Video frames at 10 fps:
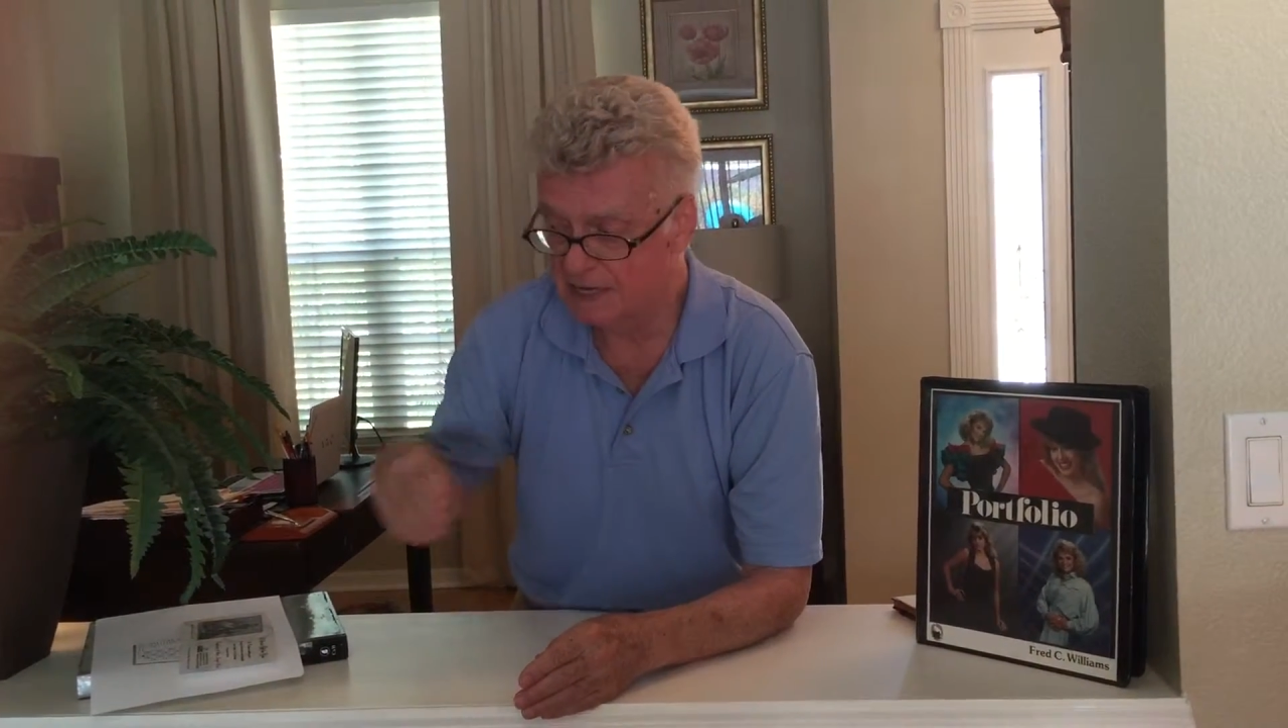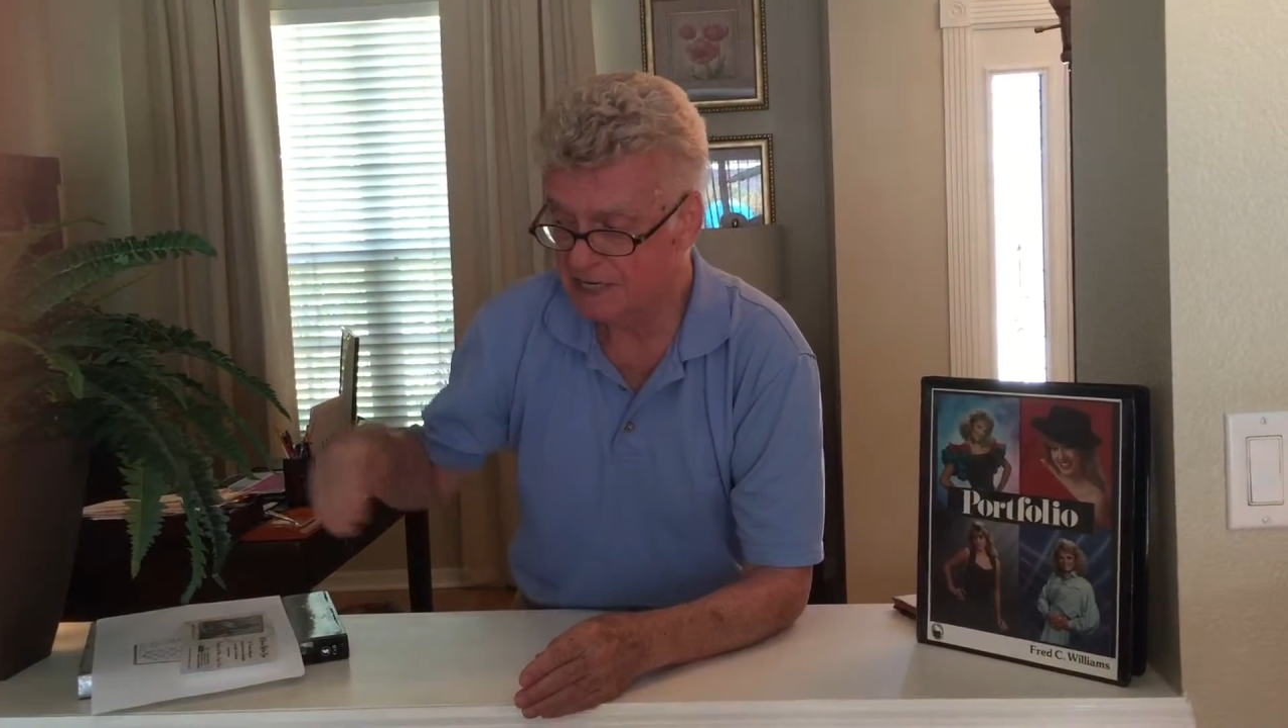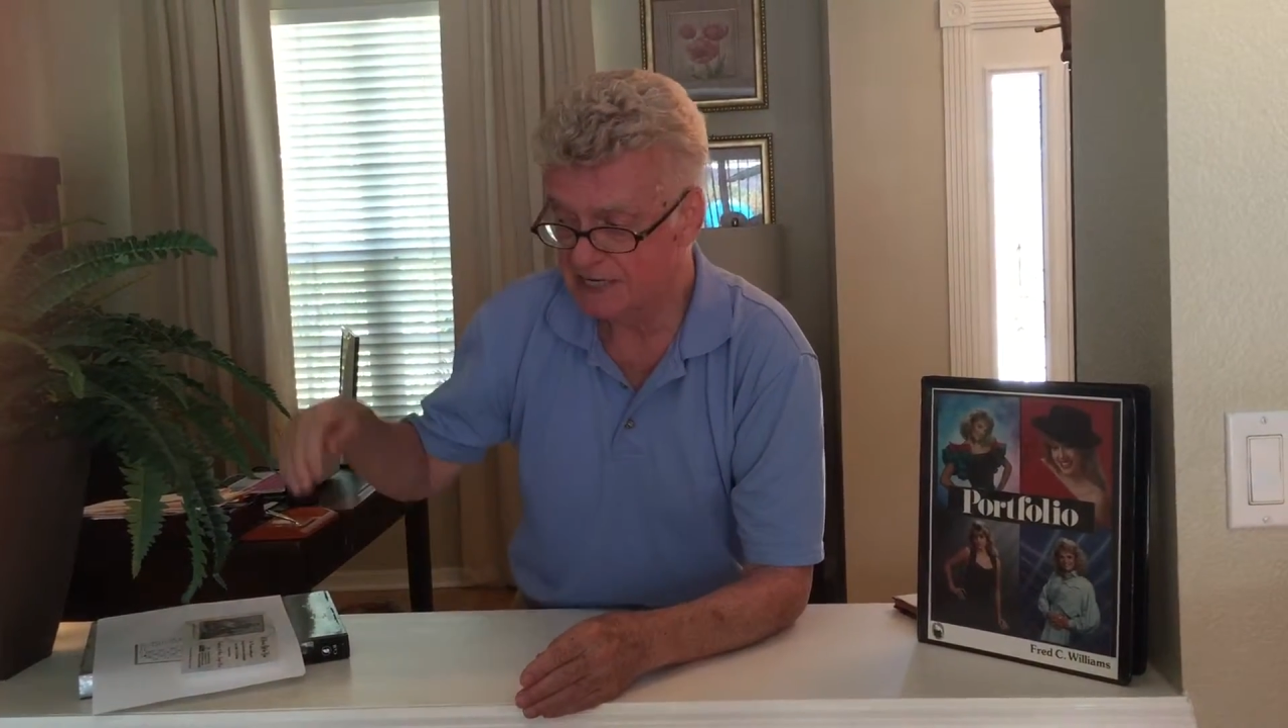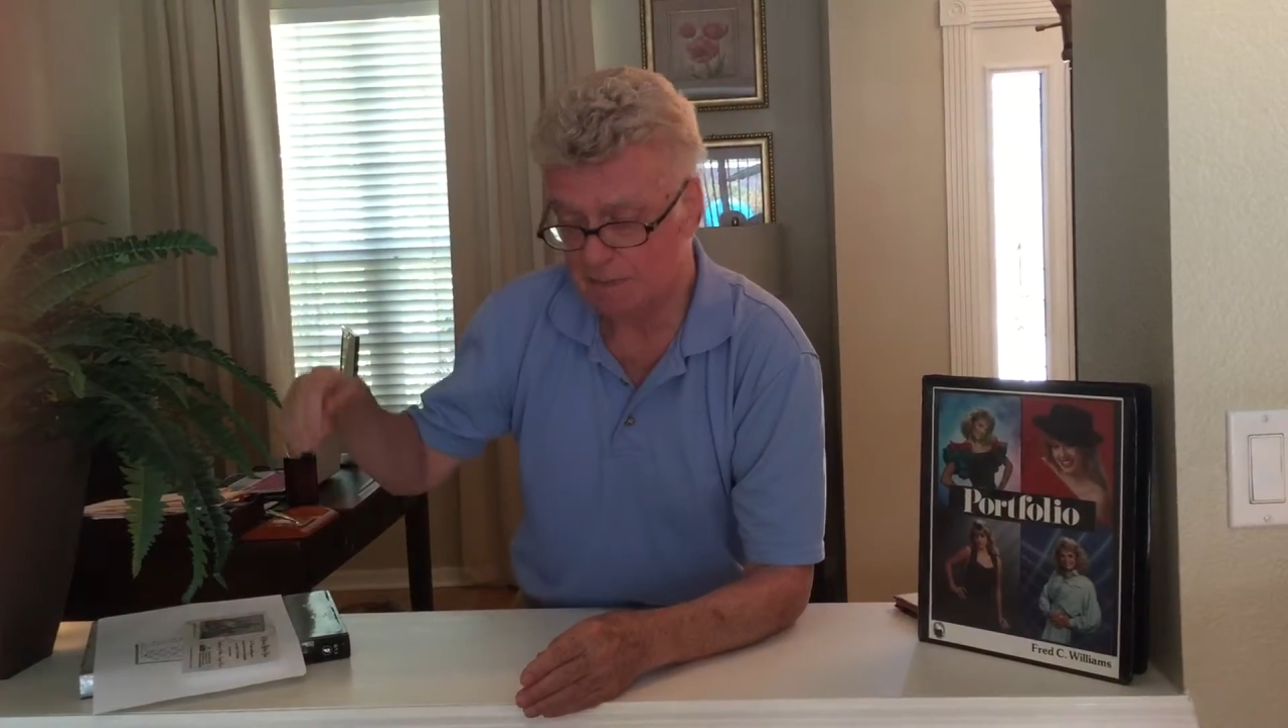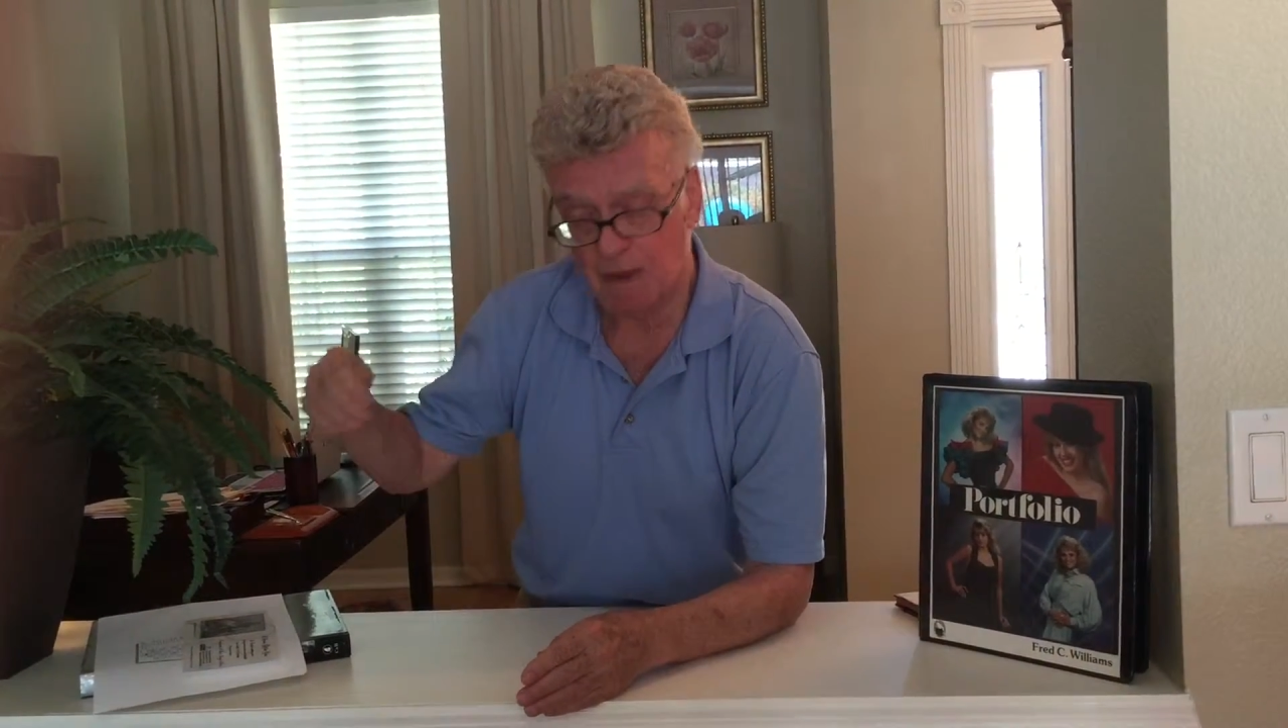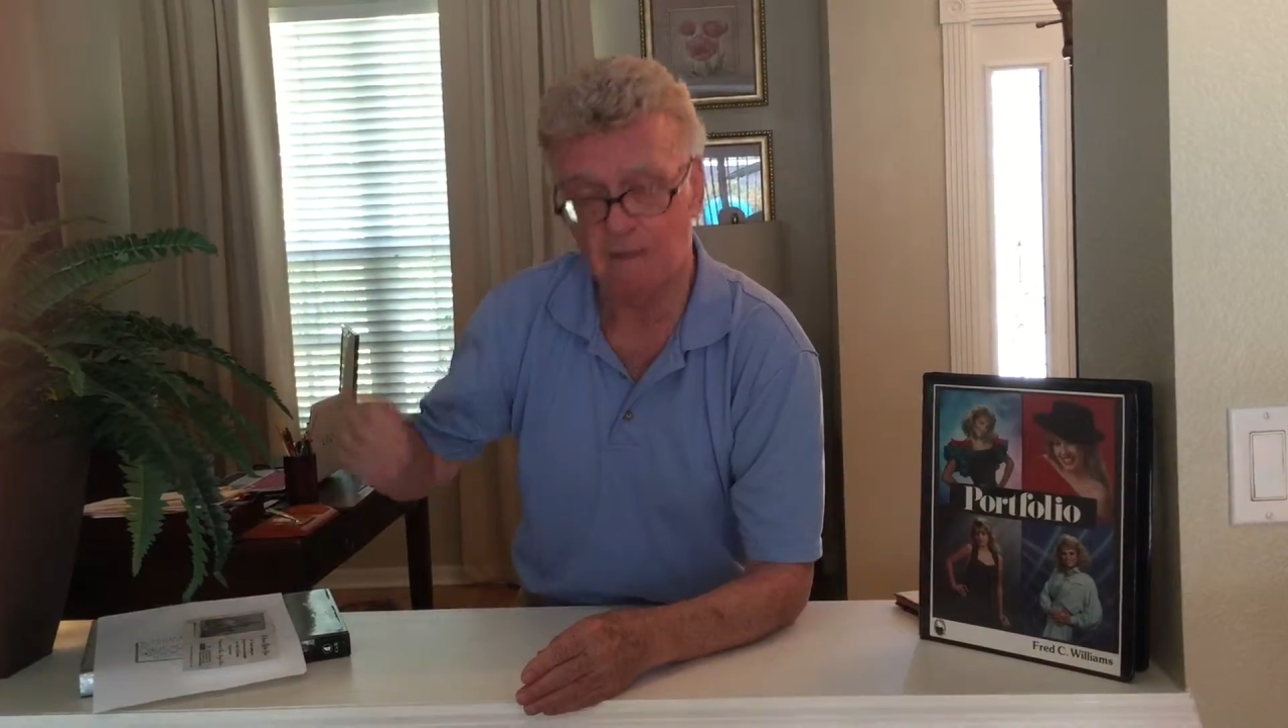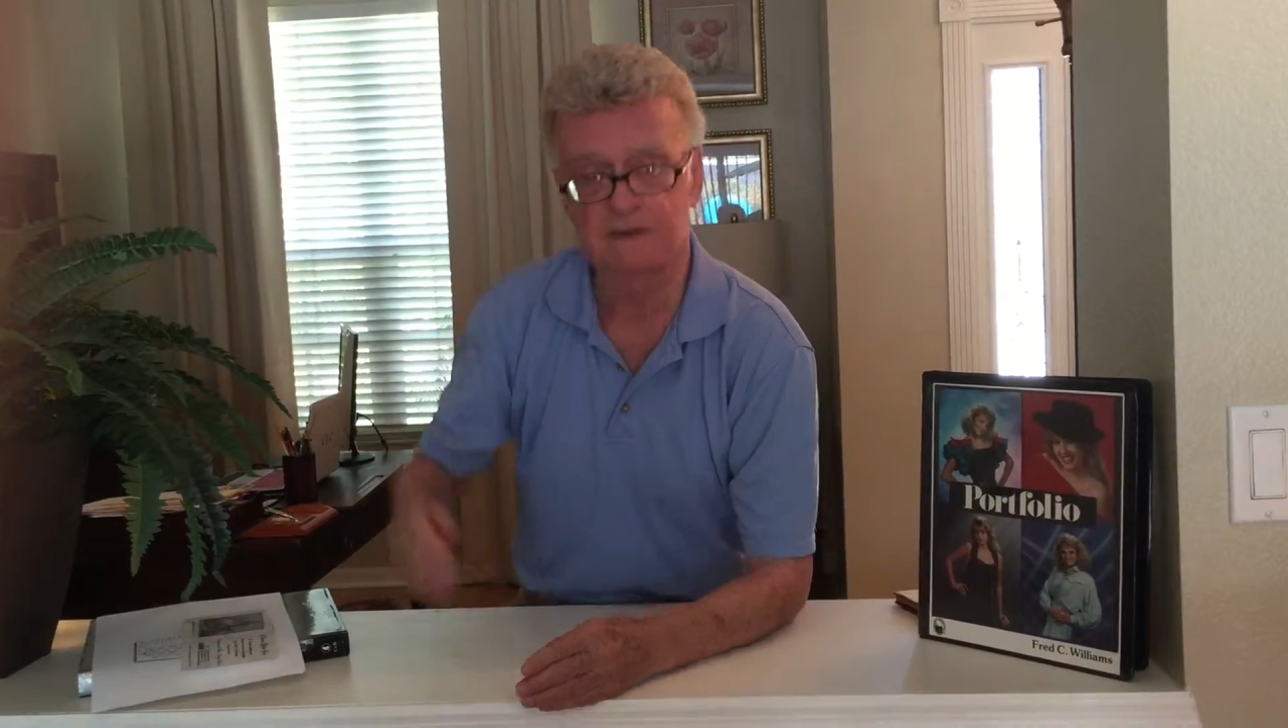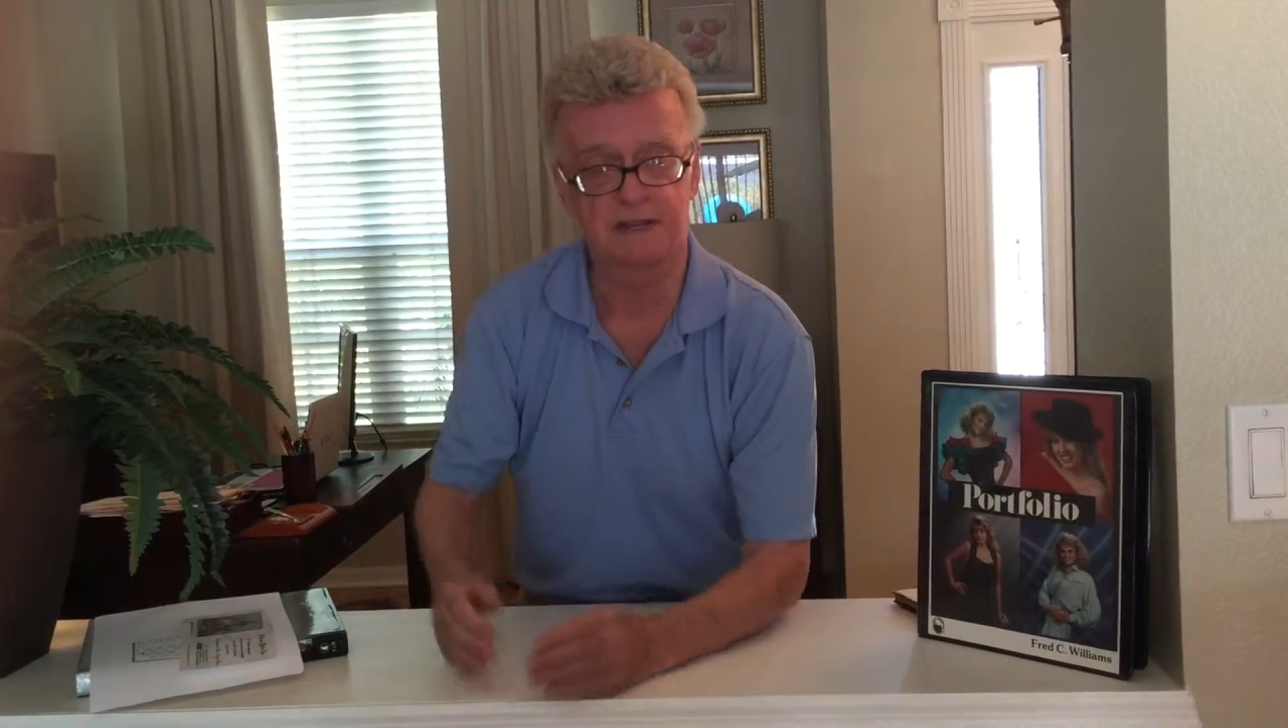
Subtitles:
step off to